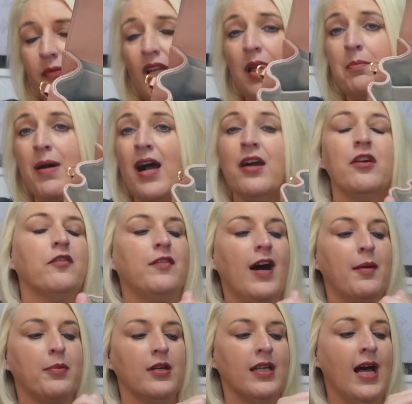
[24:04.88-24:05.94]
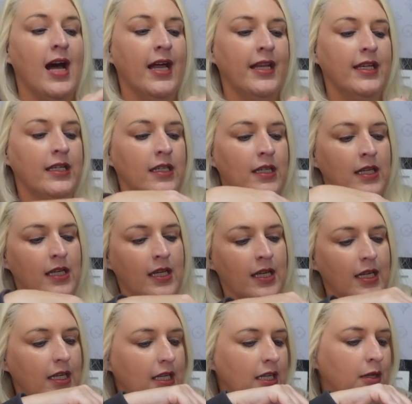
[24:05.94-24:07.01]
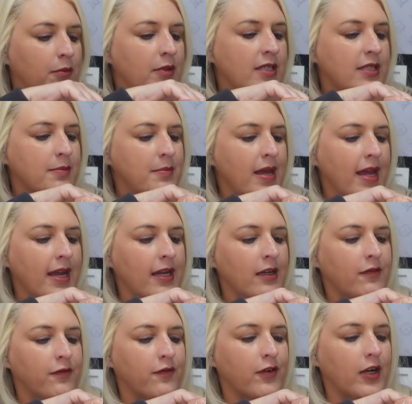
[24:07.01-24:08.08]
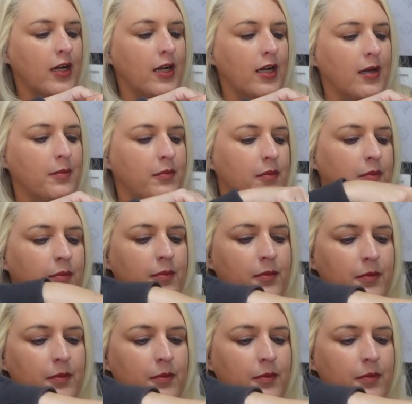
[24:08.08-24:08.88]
microfiber lining. It was made from